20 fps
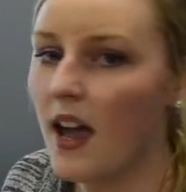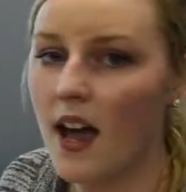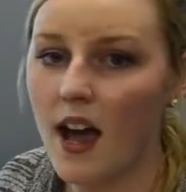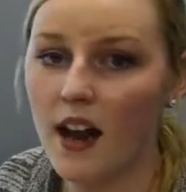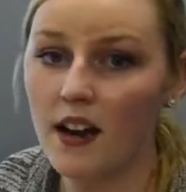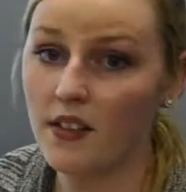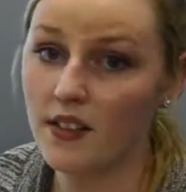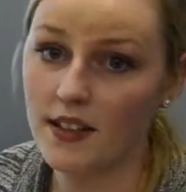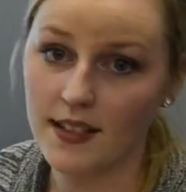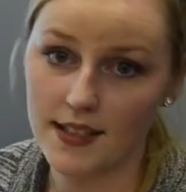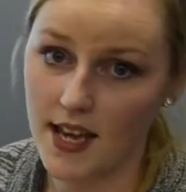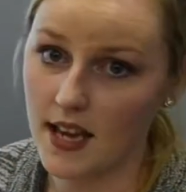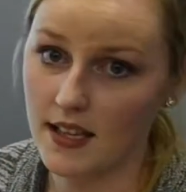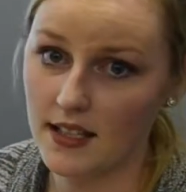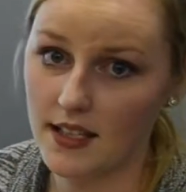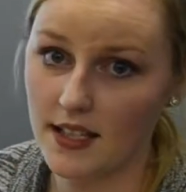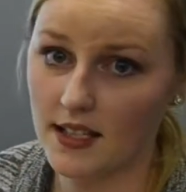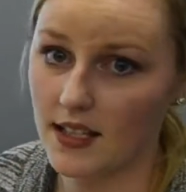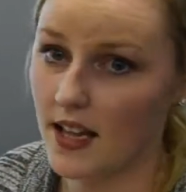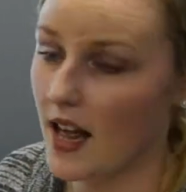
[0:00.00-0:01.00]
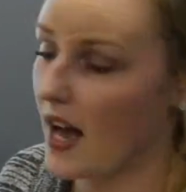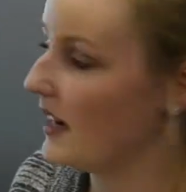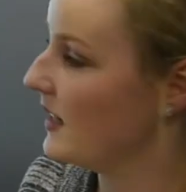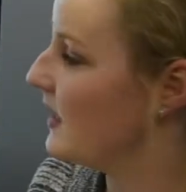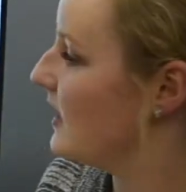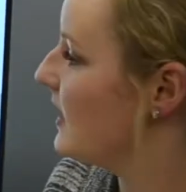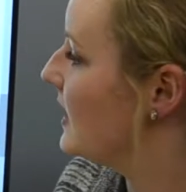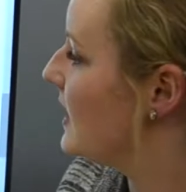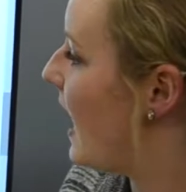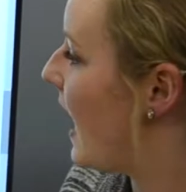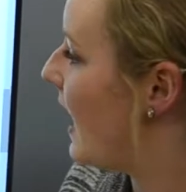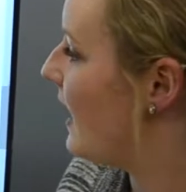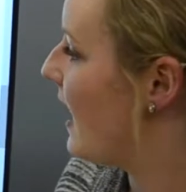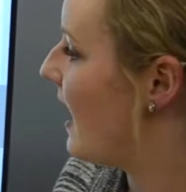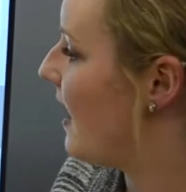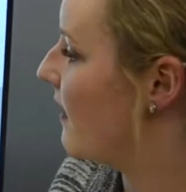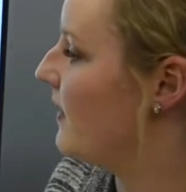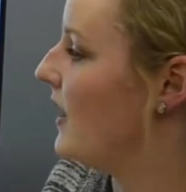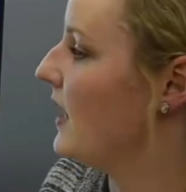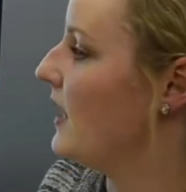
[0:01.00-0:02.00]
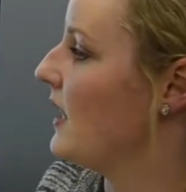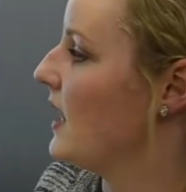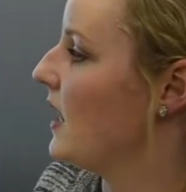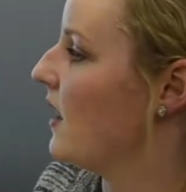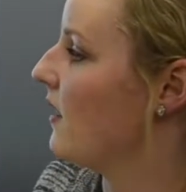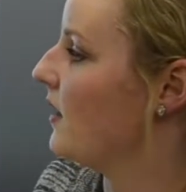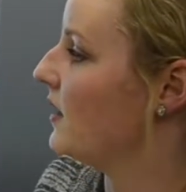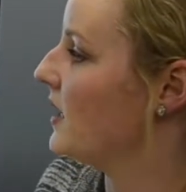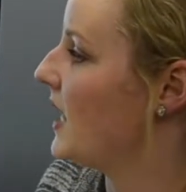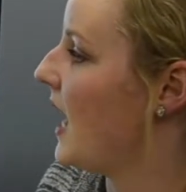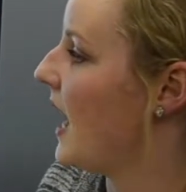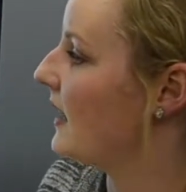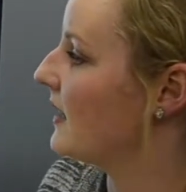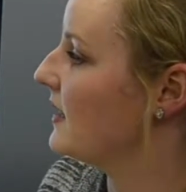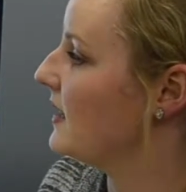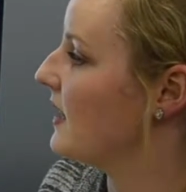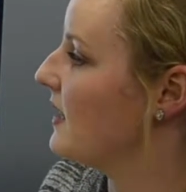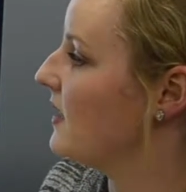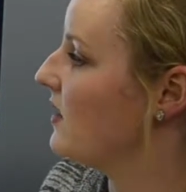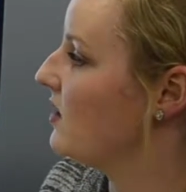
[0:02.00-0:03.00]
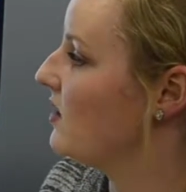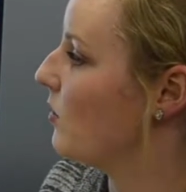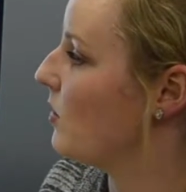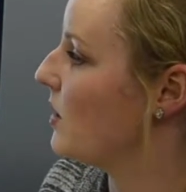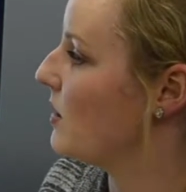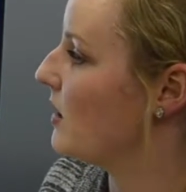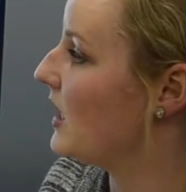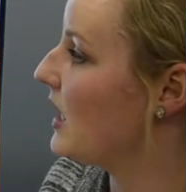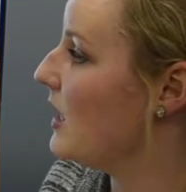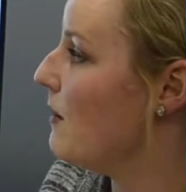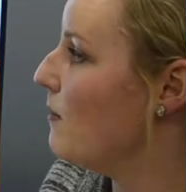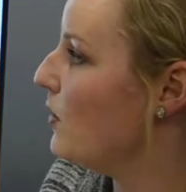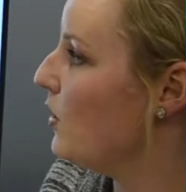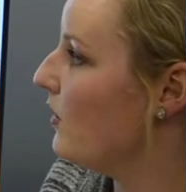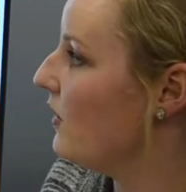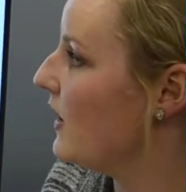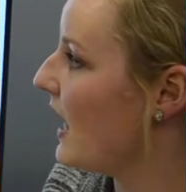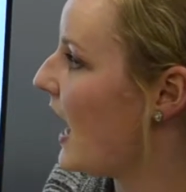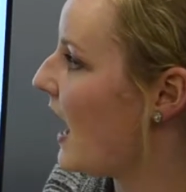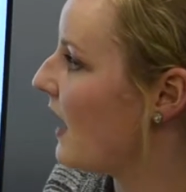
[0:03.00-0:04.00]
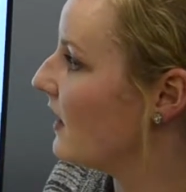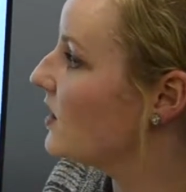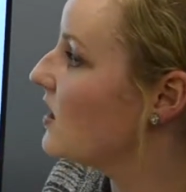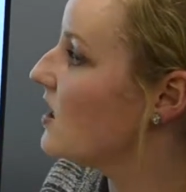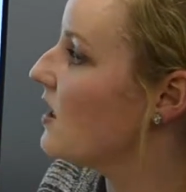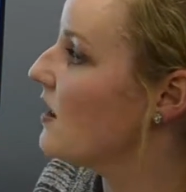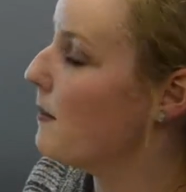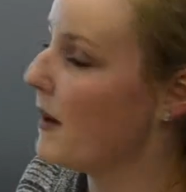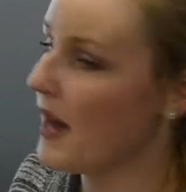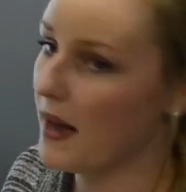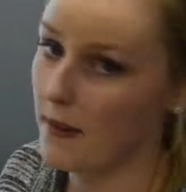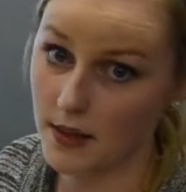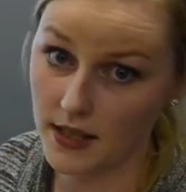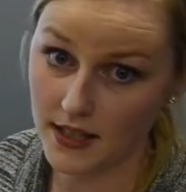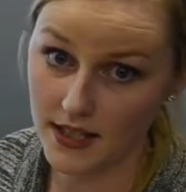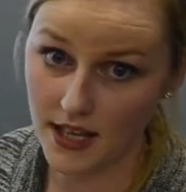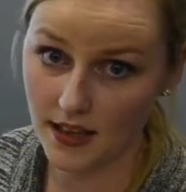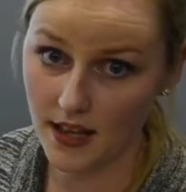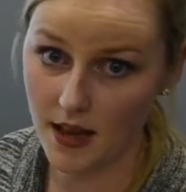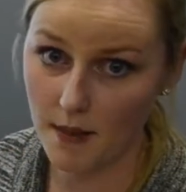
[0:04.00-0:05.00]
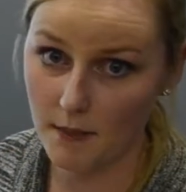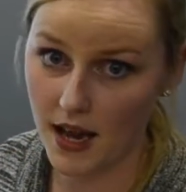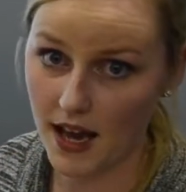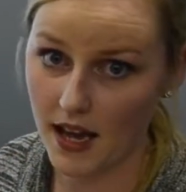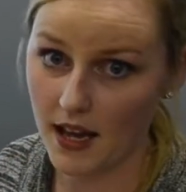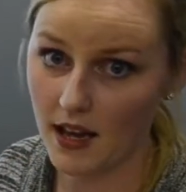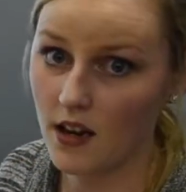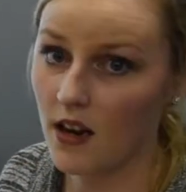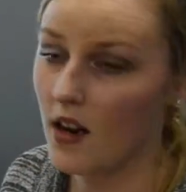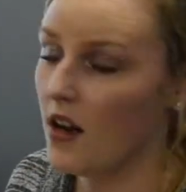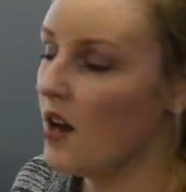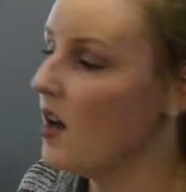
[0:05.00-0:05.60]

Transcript: and in this case, this client does not have any other taxes, so we keep moving on to the payments that they made.